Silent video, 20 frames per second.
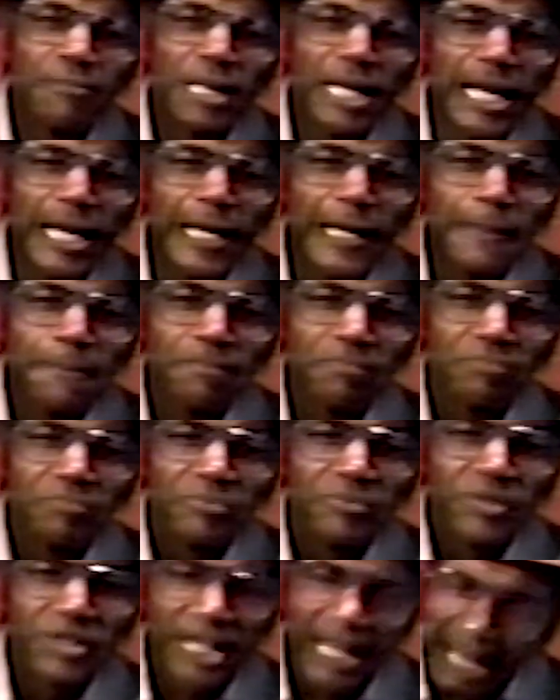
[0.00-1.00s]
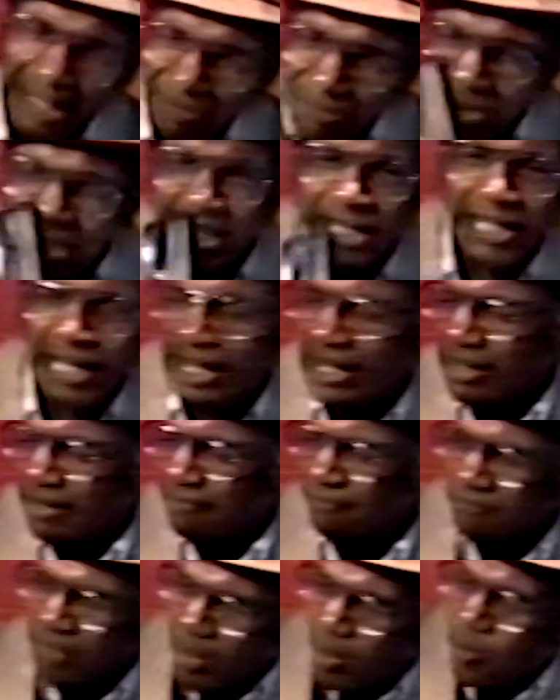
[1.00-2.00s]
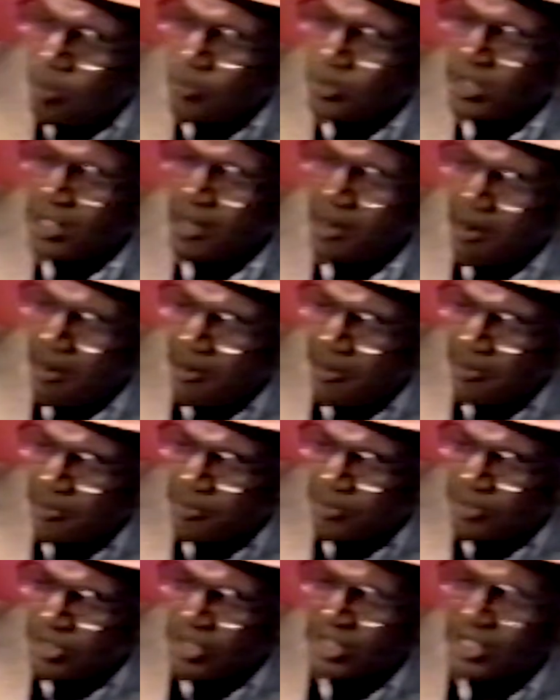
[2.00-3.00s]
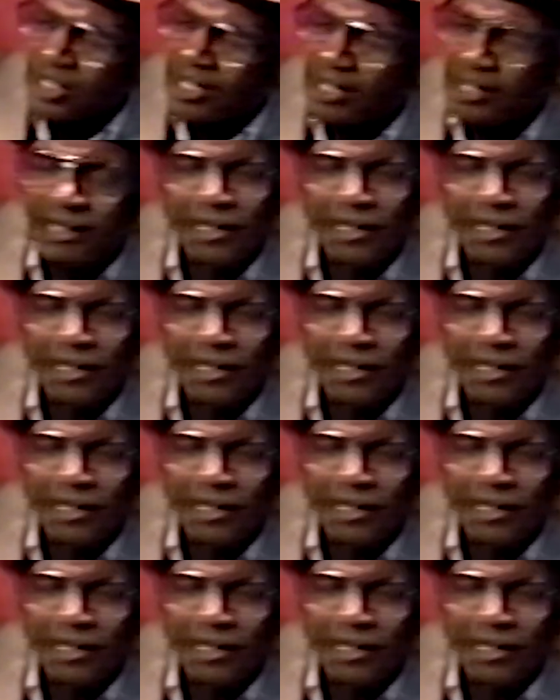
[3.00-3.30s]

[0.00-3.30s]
me. Said I've been getting phone calls